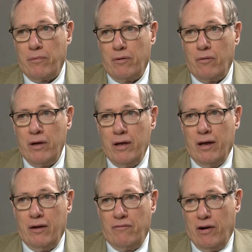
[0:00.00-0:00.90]
You know,
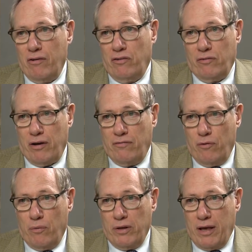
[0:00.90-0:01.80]
in a very
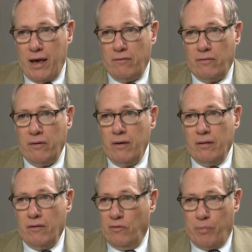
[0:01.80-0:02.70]
straightforward case,
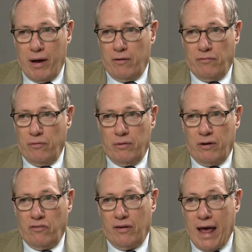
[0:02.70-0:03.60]
the spinal fluid
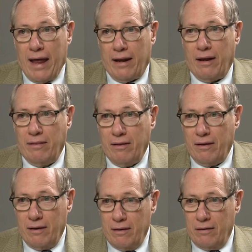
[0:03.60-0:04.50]
doesn't add
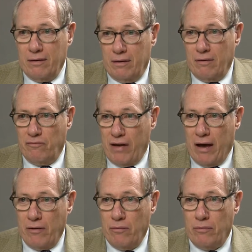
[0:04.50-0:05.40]
anything of
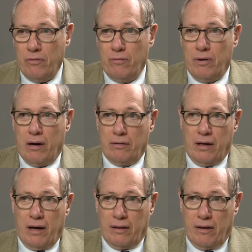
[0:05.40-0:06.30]
value to our
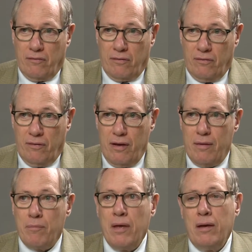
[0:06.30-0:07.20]
diagnostic scheme.